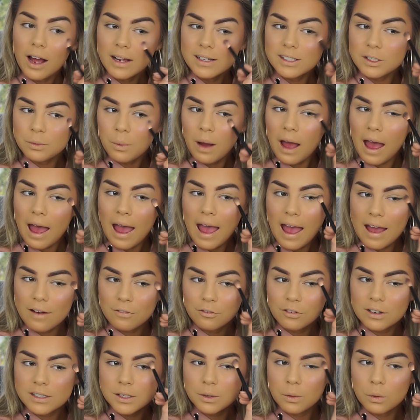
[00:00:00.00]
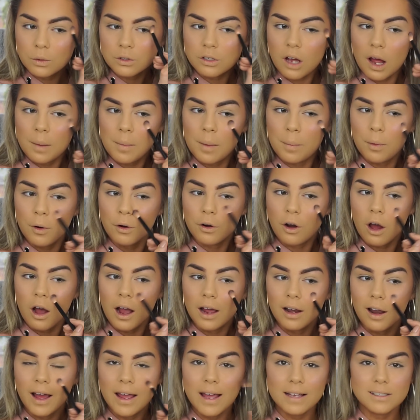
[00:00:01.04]
I swear, every single time I put on
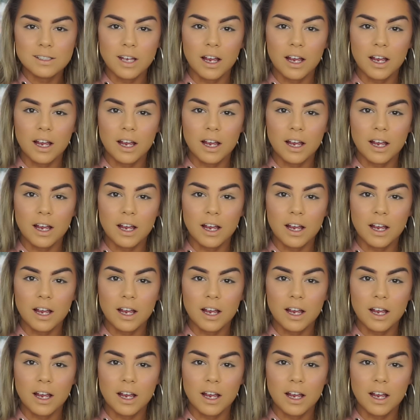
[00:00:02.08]
highlight,